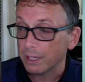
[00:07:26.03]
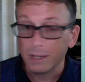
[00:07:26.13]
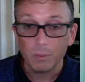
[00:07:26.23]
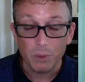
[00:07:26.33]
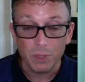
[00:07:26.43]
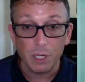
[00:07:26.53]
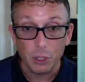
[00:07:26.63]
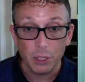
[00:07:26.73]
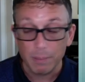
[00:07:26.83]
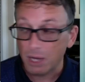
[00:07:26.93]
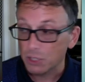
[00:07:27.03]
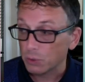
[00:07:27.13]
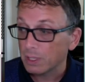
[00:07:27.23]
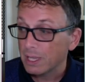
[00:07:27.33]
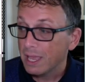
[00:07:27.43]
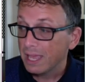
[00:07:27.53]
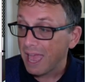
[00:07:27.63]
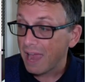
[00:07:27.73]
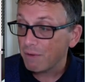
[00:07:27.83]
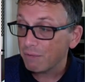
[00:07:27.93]
within a learning module.
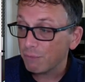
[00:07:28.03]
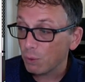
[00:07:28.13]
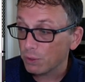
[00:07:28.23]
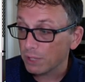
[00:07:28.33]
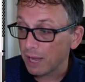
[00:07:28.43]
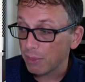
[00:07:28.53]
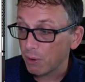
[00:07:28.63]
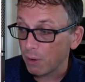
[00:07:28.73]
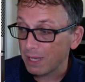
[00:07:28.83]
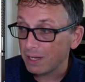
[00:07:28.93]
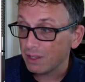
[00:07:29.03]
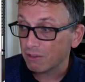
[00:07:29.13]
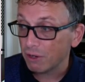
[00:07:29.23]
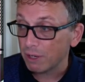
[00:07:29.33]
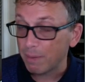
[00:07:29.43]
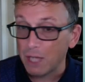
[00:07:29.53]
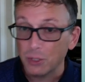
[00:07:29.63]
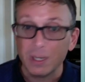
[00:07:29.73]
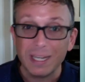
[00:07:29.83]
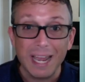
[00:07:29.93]
Every folder that I throw into this learning
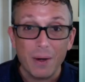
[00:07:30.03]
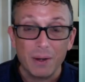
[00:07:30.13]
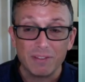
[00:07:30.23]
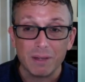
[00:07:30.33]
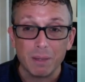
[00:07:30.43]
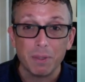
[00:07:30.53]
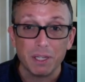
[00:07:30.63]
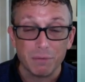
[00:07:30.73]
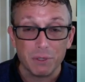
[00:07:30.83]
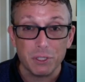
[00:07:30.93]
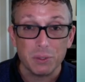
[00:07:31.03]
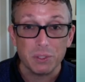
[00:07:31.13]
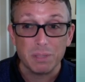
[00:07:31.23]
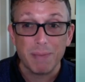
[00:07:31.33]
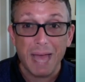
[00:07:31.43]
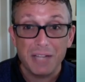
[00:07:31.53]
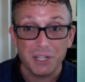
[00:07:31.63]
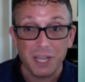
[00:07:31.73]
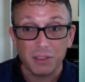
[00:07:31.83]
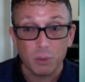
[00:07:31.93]
module inherits the ability for students to
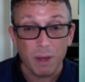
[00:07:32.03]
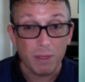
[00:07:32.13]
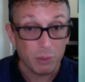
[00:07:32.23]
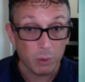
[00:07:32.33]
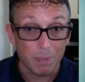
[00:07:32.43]
paginate their way through it,